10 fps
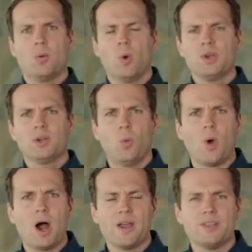I wonder
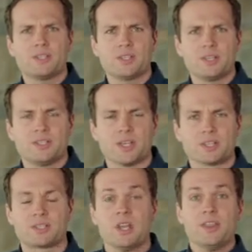why this
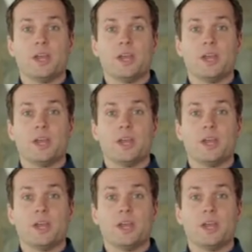exists.